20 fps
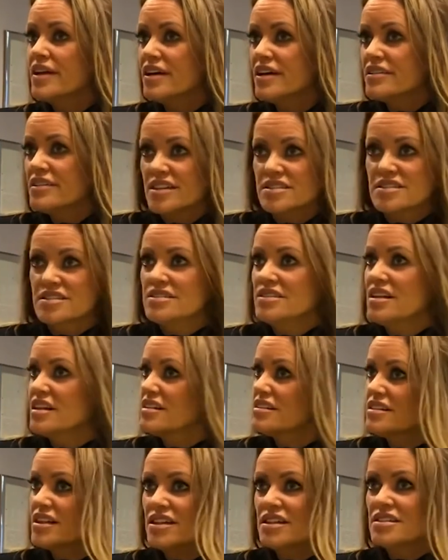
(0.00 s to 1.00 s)
That's
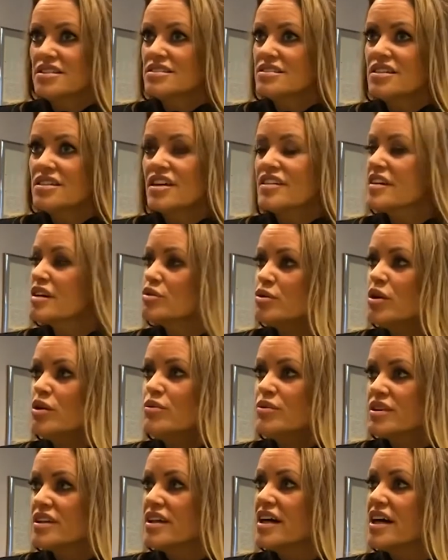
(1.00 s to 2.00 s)
nothing
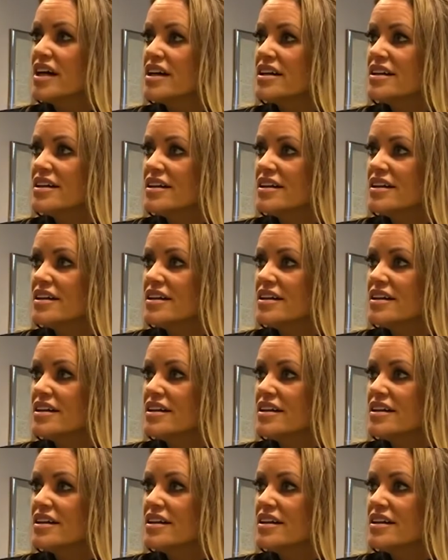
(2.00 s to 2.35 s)
wrong with that.